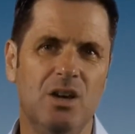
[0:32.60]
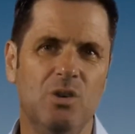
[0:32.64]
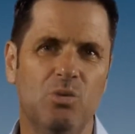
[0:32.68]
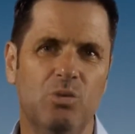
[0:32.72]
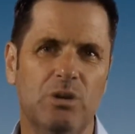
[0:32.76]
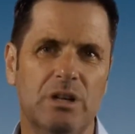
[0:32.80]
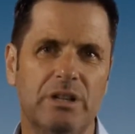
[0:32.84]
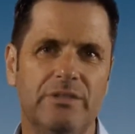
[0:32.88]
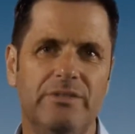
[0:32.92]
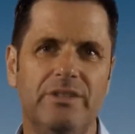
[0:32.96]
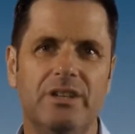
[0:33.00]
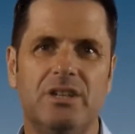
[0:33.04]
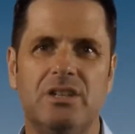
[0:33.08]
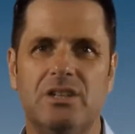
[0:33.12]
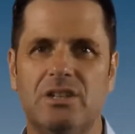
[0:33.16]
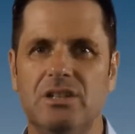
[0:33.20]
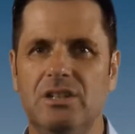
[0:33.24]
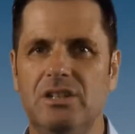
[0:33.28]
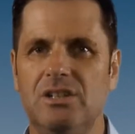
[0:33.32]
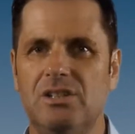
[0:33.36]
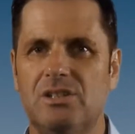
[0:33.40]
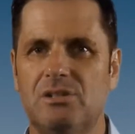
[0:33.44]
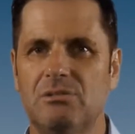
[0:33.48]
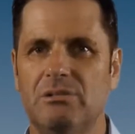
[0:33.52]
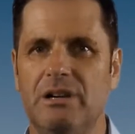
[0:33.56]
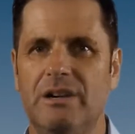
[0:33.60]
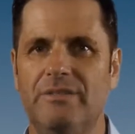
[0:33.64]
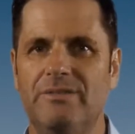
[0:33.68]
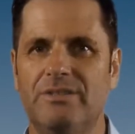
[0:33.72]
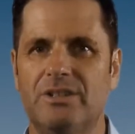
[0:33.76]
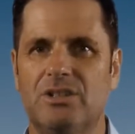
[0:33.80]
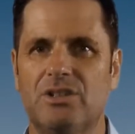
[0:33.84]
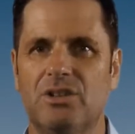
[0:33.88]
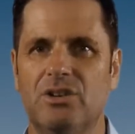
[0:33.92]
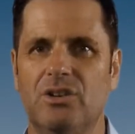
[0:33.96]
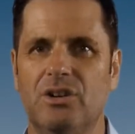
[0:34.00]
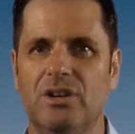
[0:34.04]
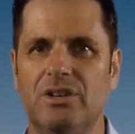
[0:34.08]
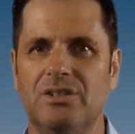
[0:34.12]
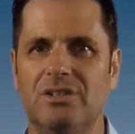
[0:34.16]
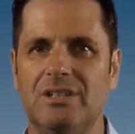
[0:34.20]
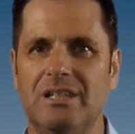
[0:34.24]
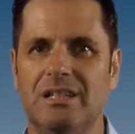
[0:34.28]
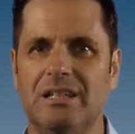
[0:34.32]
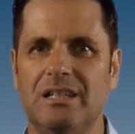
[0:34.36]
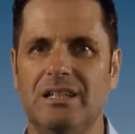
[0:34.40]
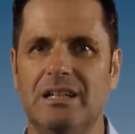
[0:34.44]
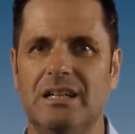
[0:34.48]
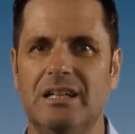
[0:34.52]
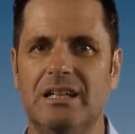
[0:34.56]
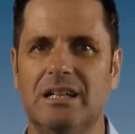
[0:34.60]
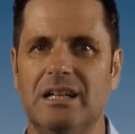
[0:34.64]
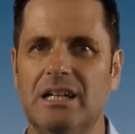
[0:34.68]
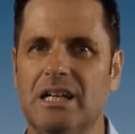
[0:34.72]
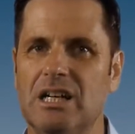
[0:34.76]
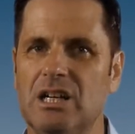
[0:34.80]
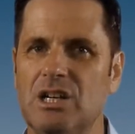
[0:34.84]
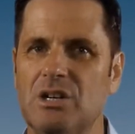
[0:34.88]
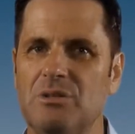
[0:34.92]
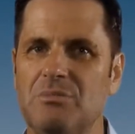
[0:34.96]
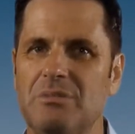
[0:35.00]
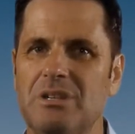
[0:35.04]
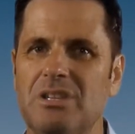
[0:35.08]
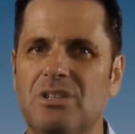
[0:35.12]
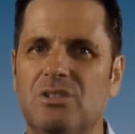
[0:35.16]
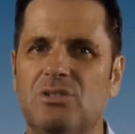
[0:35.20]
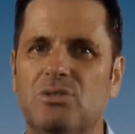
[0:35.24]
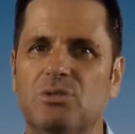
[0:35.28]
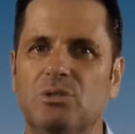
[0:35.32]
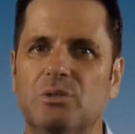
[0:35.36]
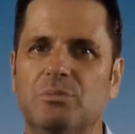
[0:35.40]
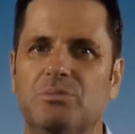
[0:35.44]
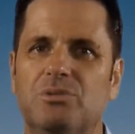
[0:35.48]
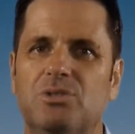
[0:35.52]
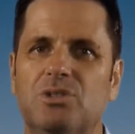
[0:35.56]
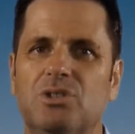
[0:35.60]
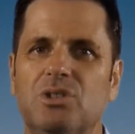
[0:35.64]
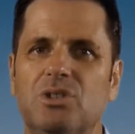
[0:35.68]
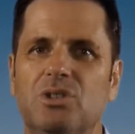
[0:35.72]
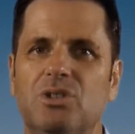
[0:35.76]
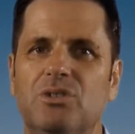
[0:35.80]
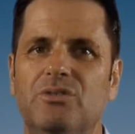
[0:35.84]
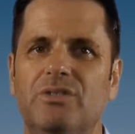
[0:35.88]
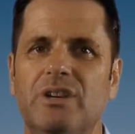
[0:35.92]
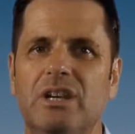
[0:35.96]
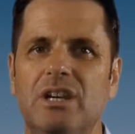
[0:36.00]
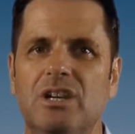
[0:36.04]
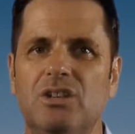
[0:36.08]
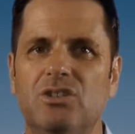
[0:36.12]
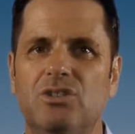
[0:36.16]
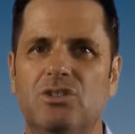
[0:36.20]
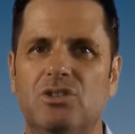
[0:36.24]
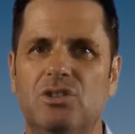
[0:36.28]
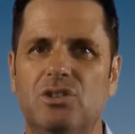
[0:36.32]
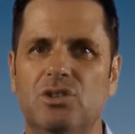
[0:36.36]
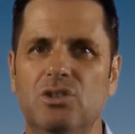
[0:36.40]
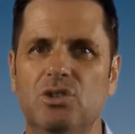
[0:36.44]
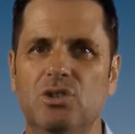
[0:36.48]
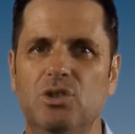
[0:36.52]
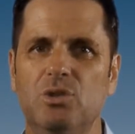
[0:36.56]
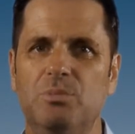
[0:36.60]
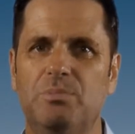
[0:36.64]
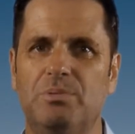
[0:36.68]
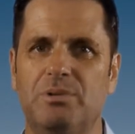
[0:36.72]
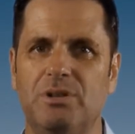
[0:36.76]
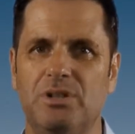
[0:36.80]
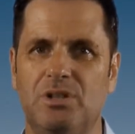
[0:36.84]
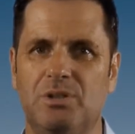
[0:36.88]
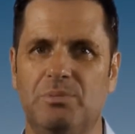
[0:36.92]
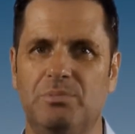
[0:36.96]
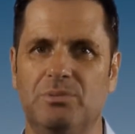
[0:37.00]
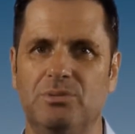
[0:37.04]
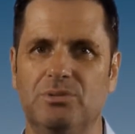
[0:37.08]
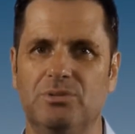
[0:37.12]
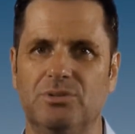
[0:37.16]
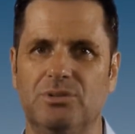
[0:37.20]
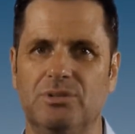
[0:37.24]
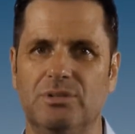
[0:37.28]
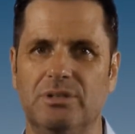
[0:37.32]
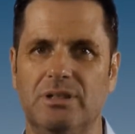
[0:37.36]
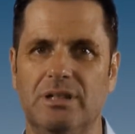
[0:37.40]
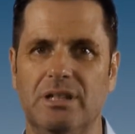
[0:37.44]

One of the keys to advertising a home is to observe two principles